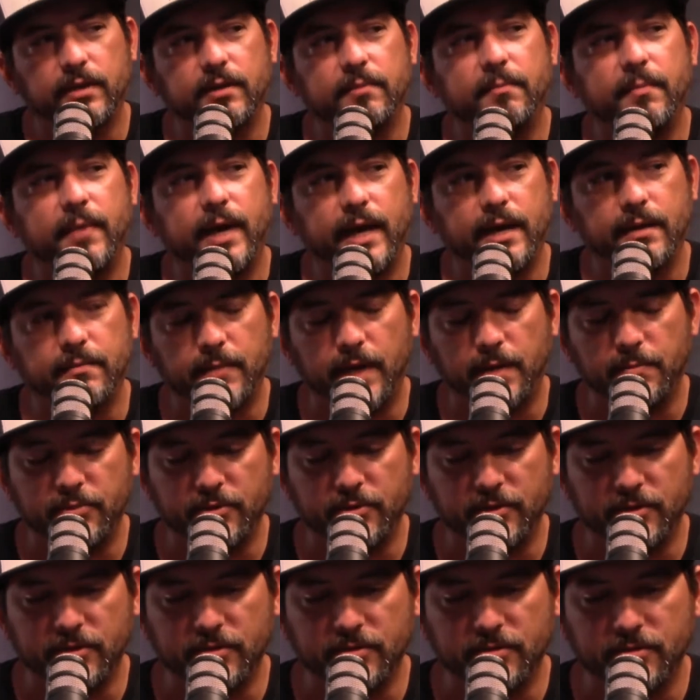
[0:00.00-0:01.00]
to Mike, my
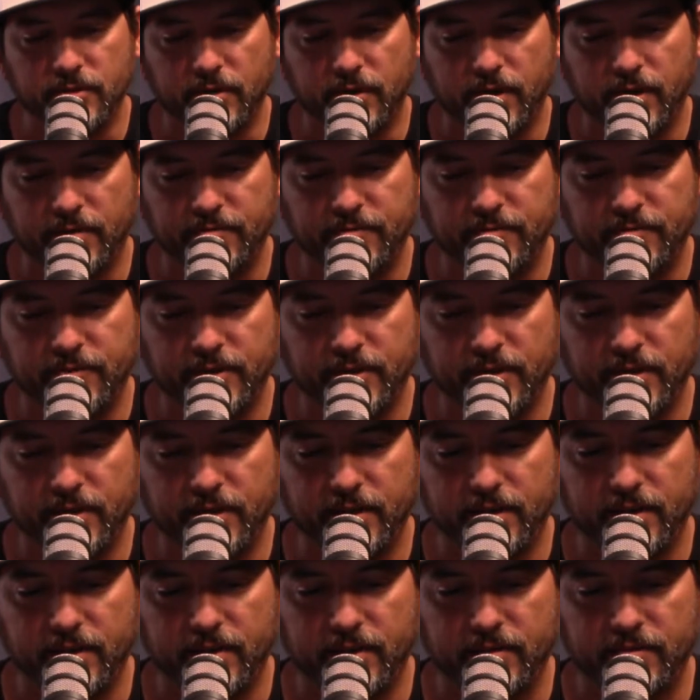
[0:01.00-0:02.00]
producer,
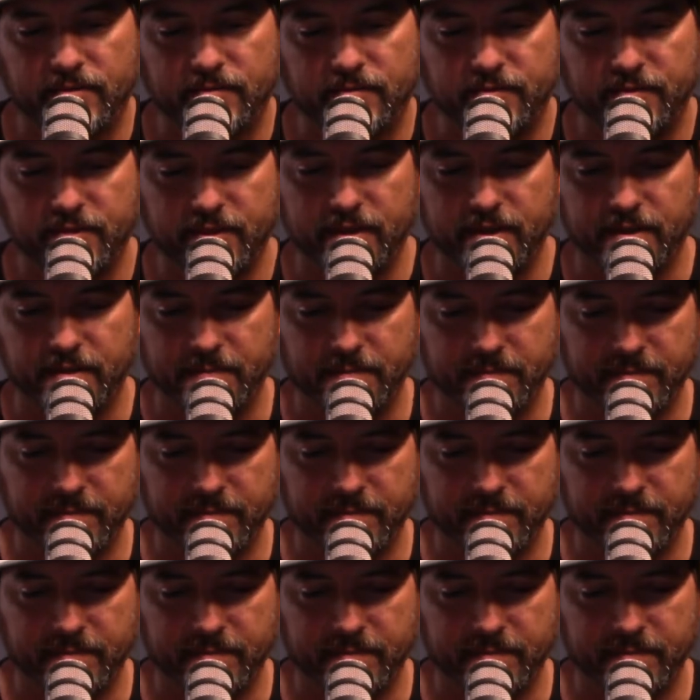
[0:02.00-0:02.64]
off